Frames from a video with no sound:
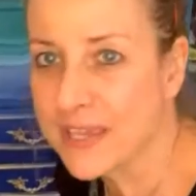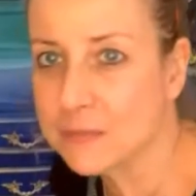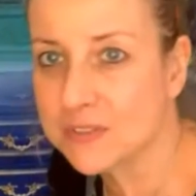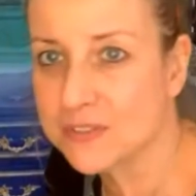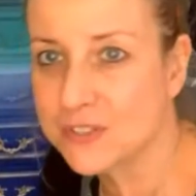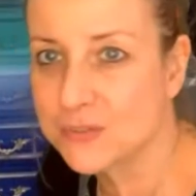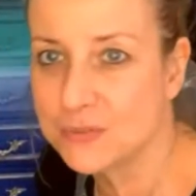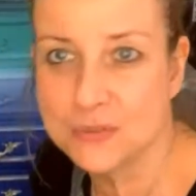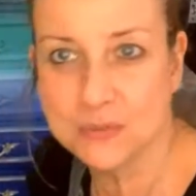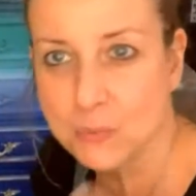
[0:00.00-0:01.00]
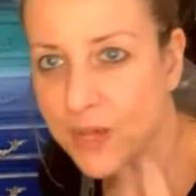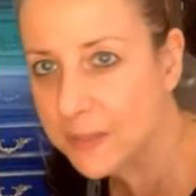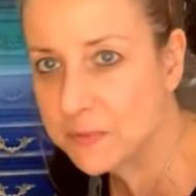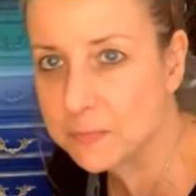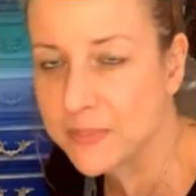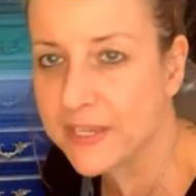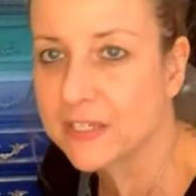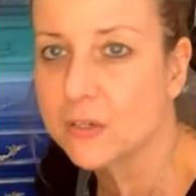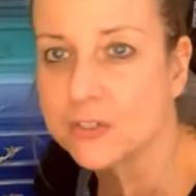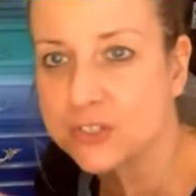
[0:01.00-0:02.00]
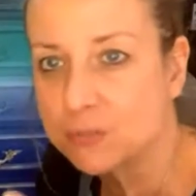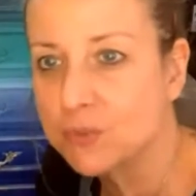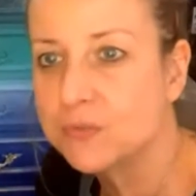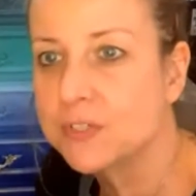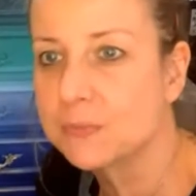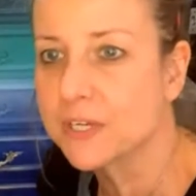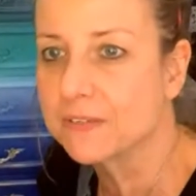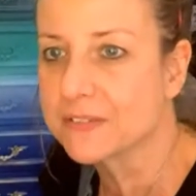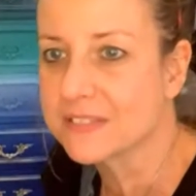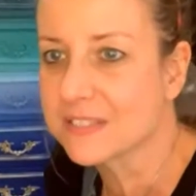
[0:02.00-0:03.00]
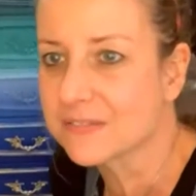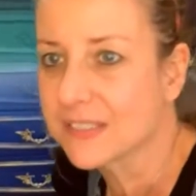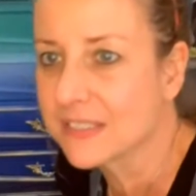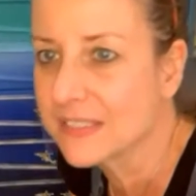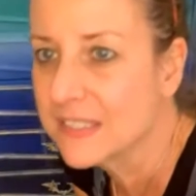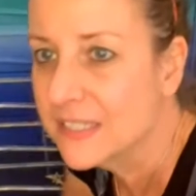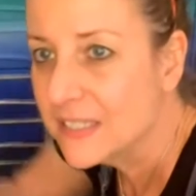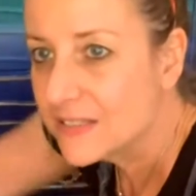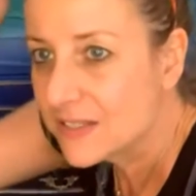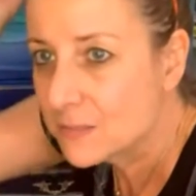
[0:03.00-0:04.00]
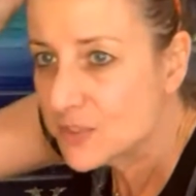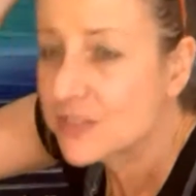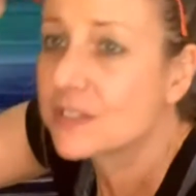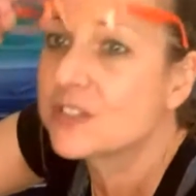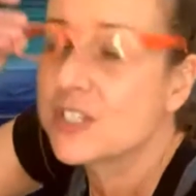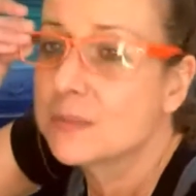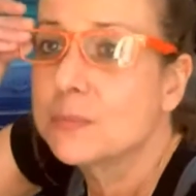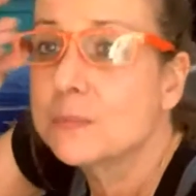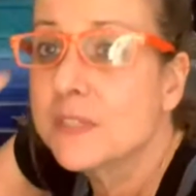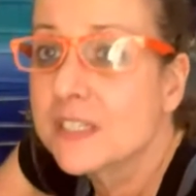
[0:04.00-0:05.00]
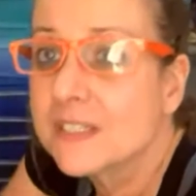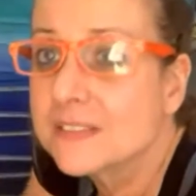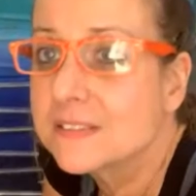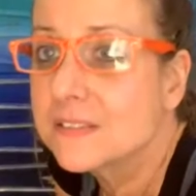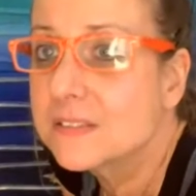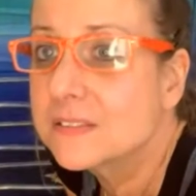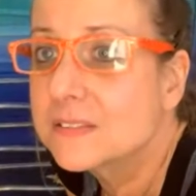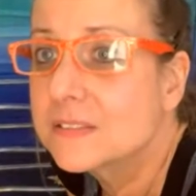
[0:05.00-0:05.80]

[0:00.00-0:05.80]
able to wipe it back or to move it around and stuff like that. So I'm just going to check, put my glasses on.